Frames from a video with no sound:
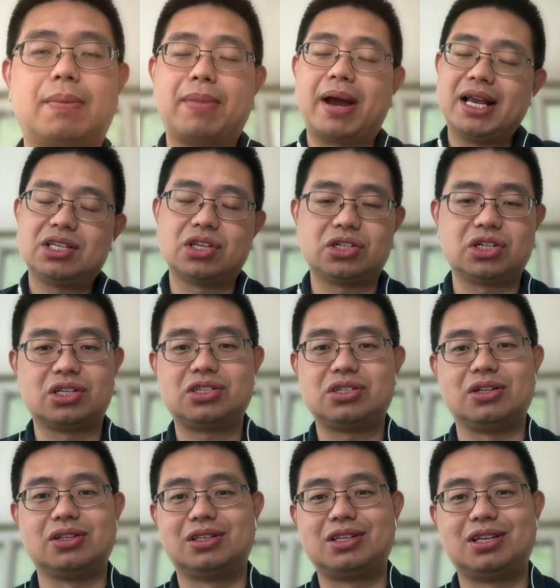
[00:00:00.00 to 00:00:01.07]
My
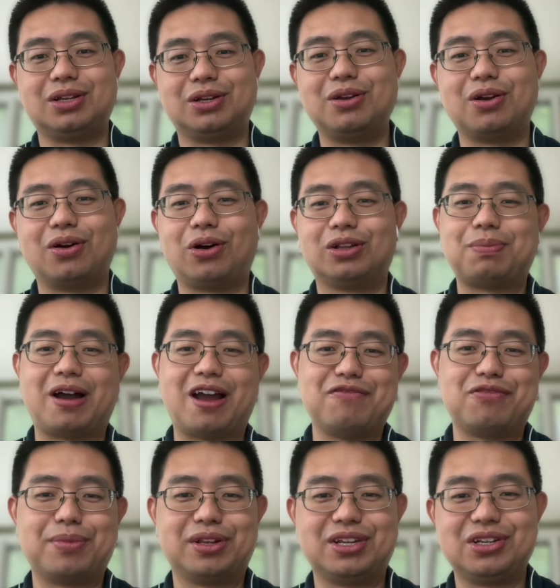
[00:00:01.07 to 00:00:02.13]
suggestion to all the
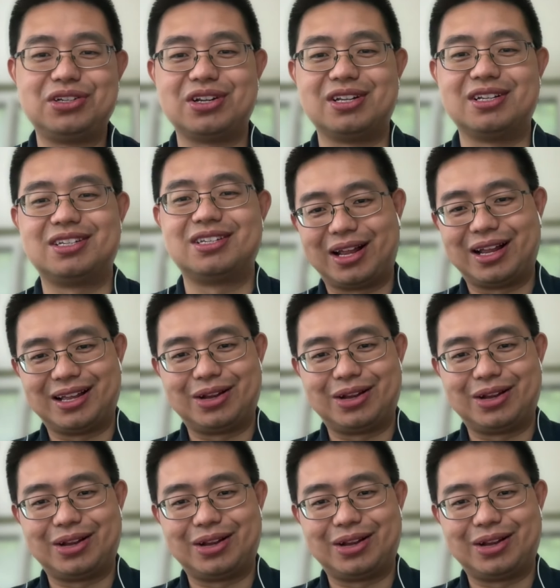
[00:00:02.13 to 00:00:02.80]
bioinformaticians: